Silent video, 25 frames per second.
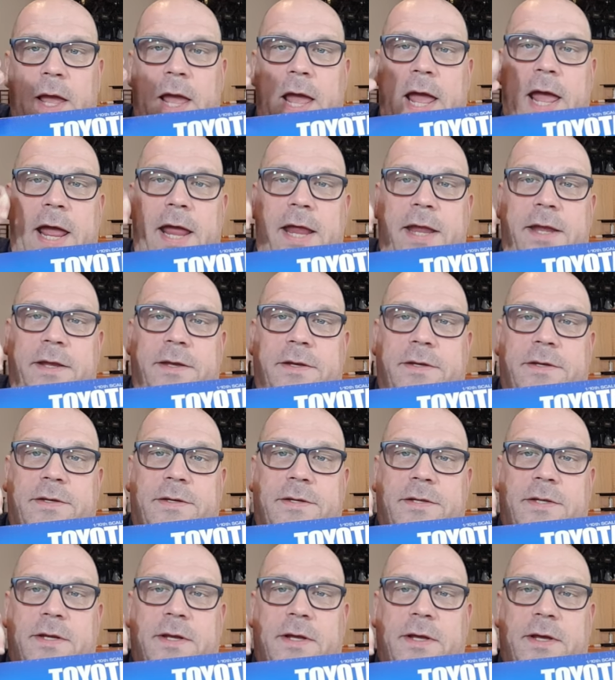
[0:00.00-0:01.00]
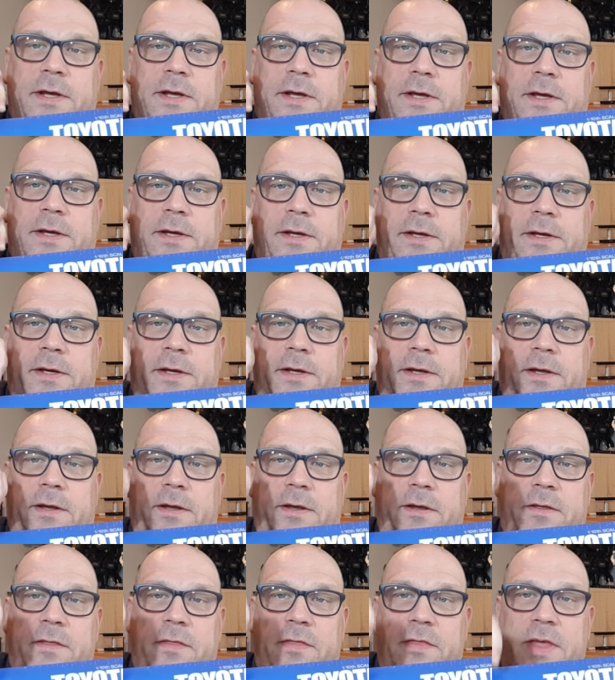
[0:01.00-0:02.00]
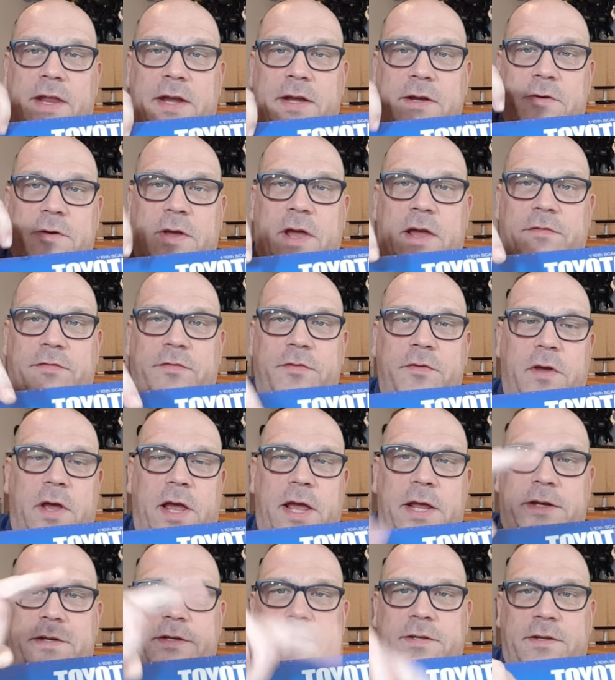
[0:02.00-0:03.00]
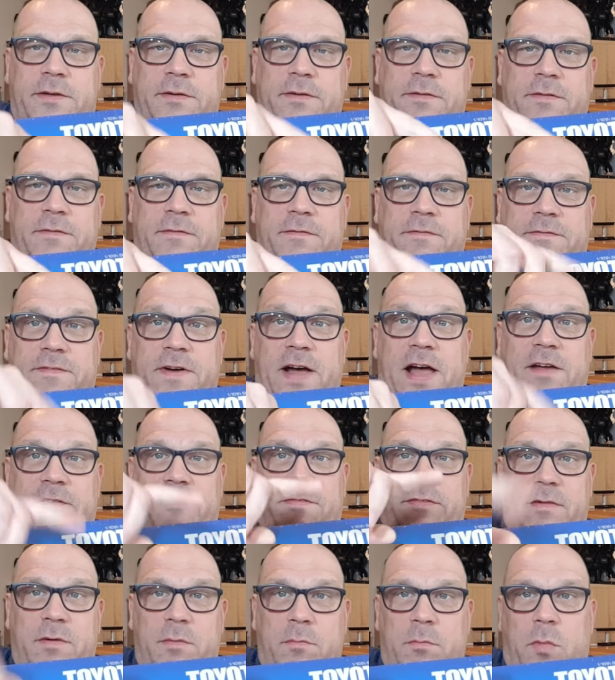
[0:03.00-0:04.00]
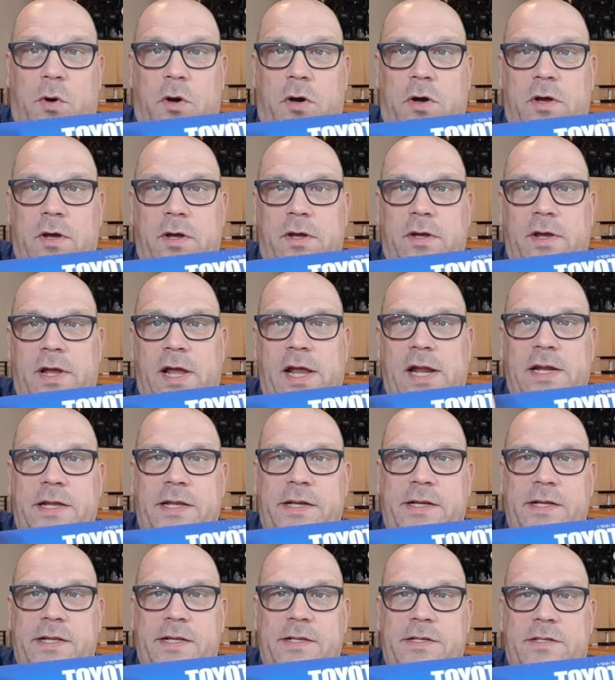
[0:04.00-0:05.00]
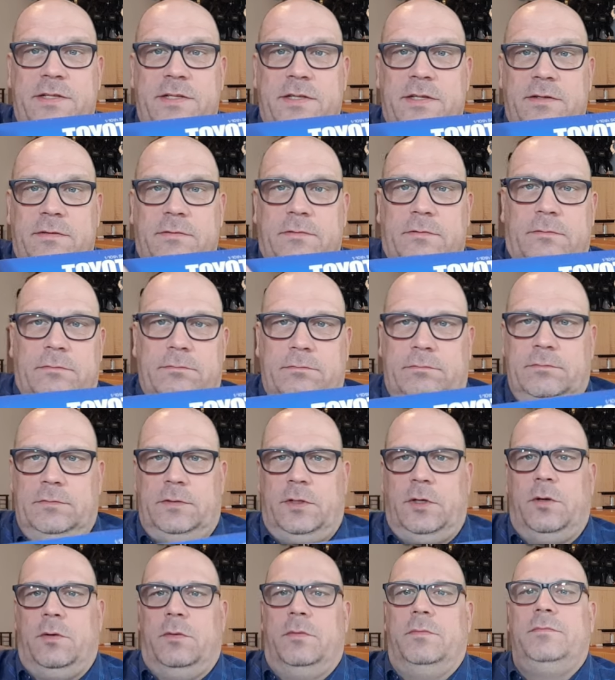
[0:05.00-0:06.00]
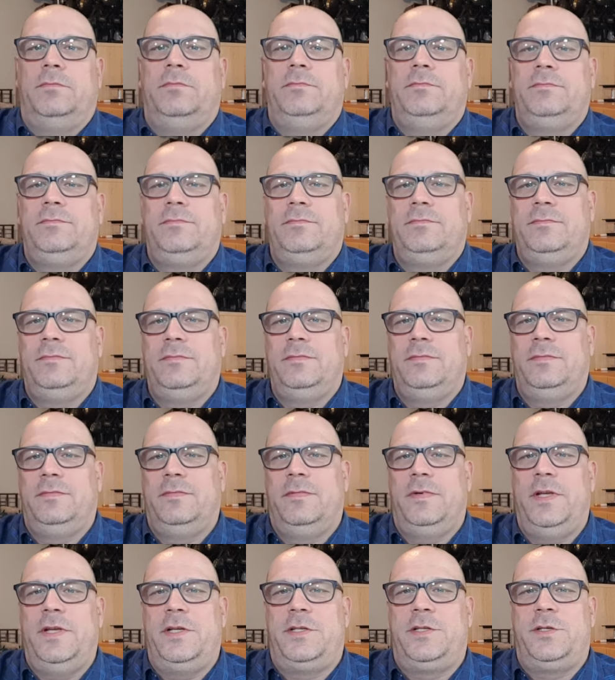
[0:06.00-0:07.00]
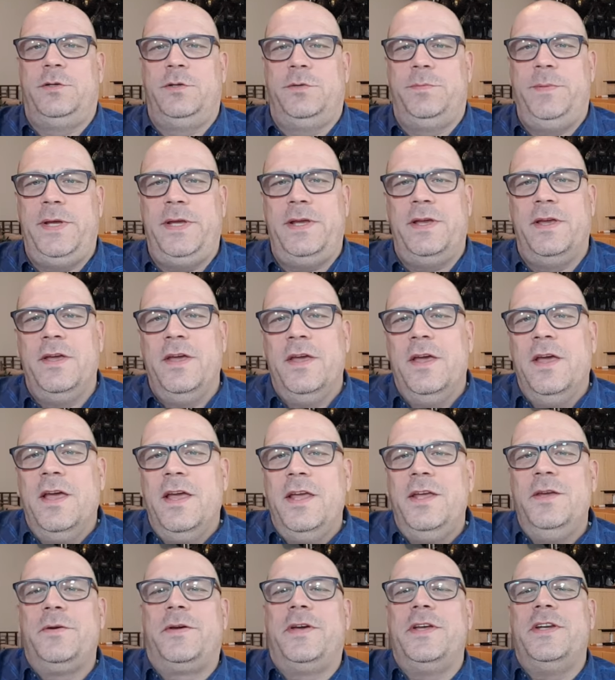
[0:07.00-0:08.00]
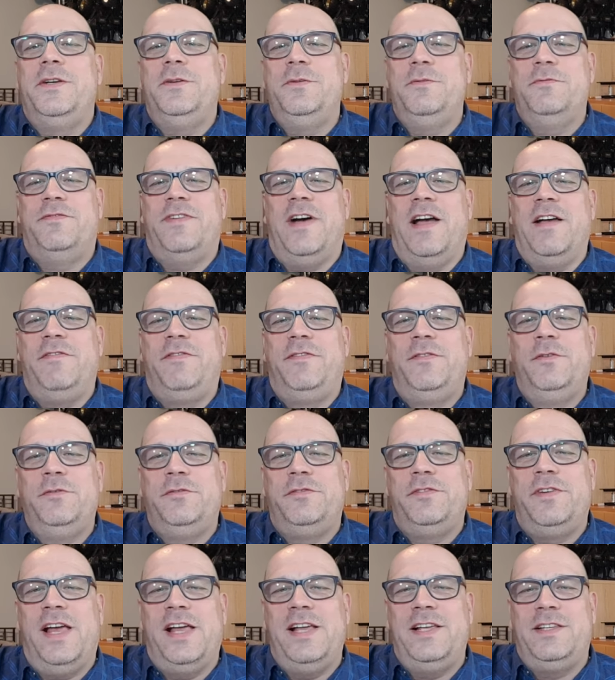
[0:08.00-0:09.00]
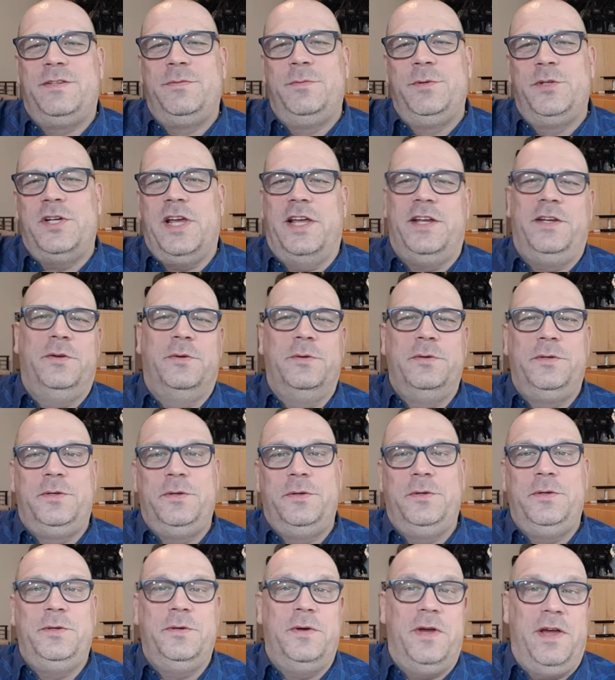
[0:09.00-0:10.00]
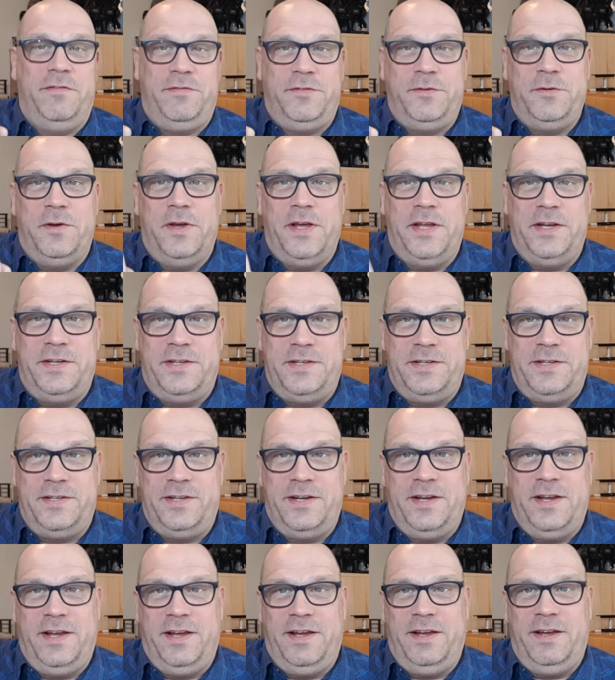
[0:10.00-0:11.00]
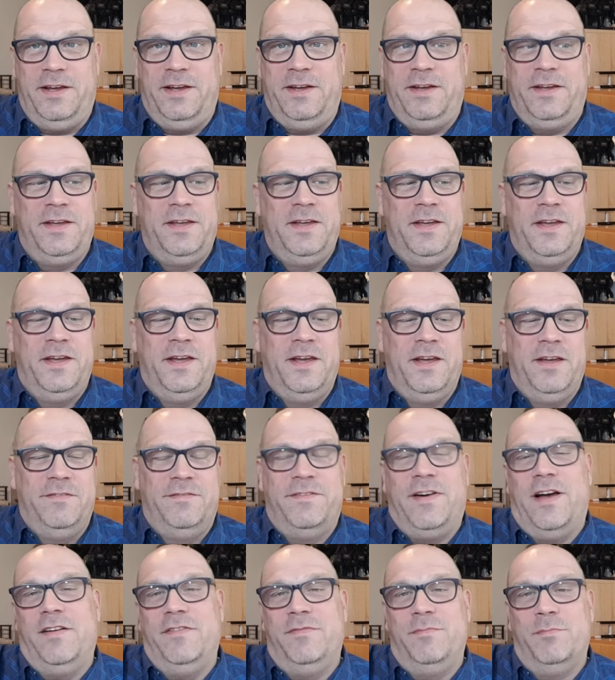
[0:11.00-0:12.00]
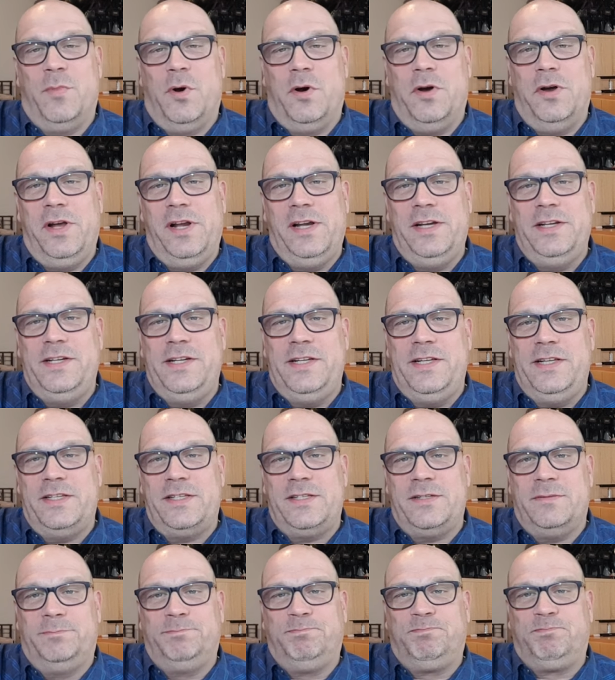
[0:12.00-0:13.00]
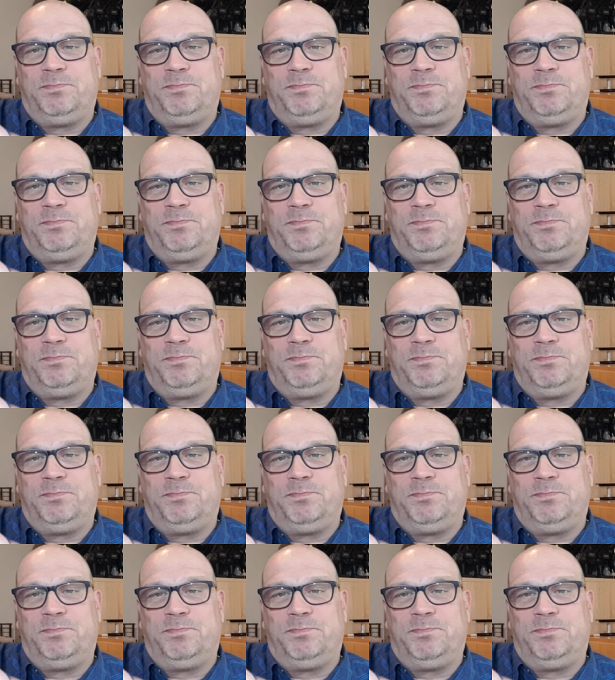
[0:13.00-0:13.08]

and uh, then you have to add five more LEDs oh excuse me. You can do five roof lights, which I don't do. You have to add uh, five more LEDs